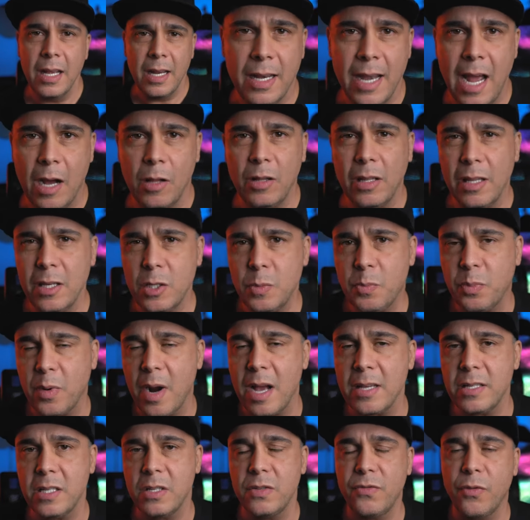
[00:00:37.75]
Now let's
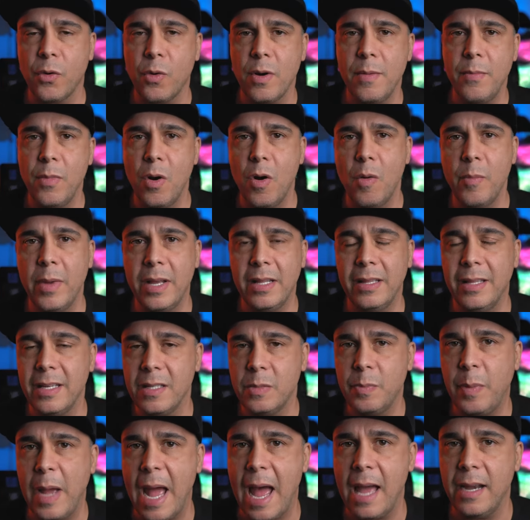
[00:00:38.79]
process for a moment
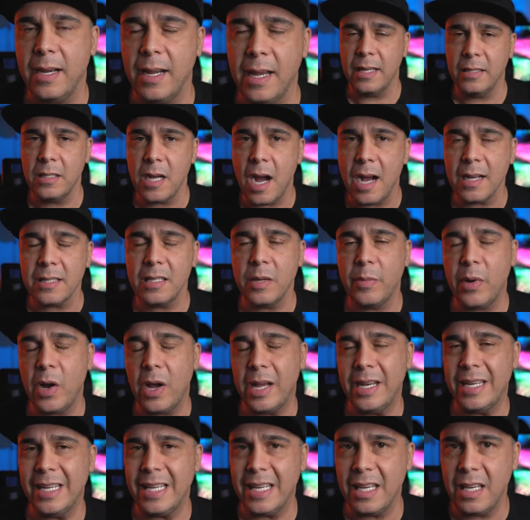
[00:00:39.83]
this patent, it talks
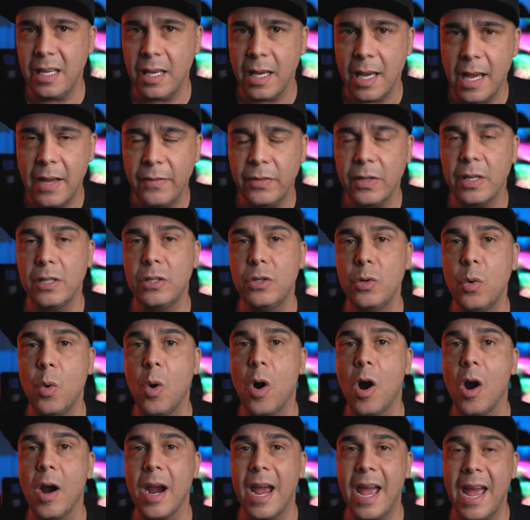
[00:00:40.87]
about an EF to
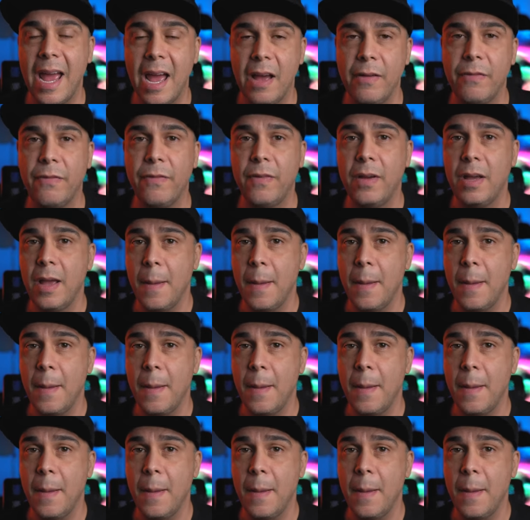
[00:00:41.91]
RF